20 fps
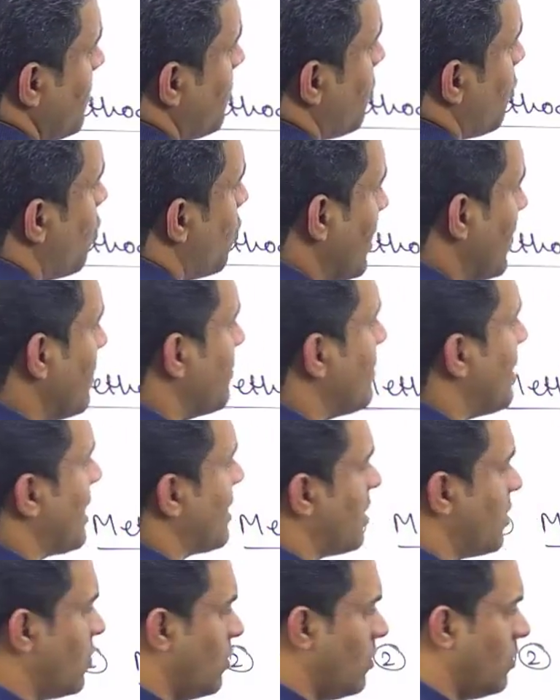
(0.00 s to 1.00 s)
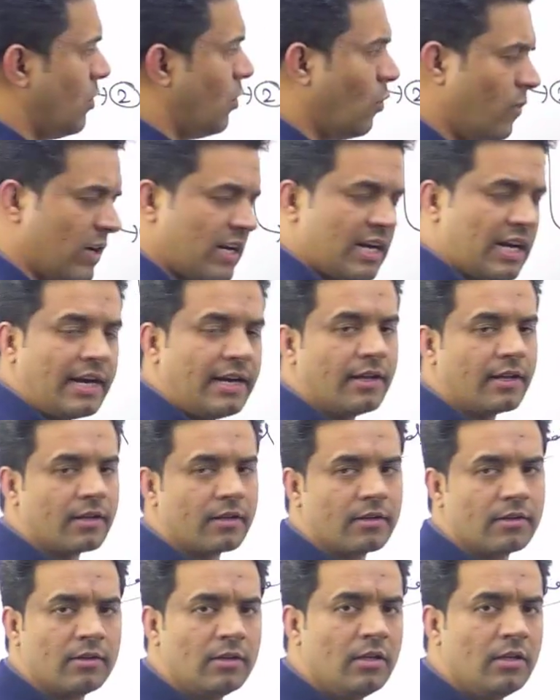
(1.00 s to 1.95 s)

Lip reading: an only method overriding.